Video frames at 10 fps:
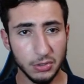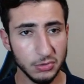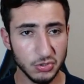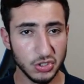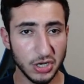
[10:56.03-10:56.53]

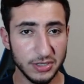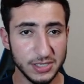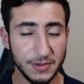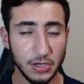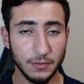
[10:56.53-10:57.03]
share this
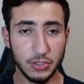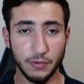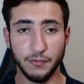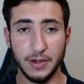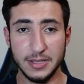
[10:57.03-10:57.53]
video with your
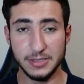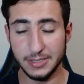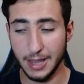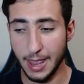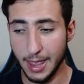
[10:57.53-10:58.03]
friends.
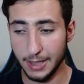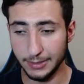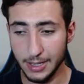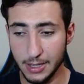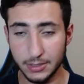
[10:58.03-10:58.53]
And
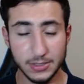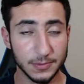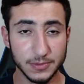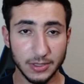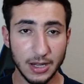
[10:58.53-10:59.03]
yeah,
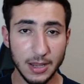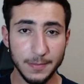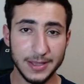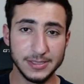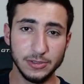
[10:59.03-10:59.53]
subscribe
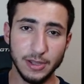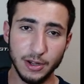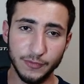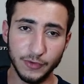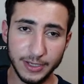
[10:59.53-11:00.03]
and see you later
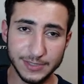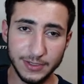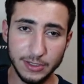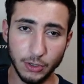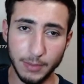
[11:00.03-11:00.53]
for the next
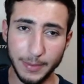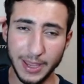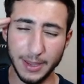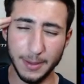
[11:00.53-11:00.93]
video. Bye-bye.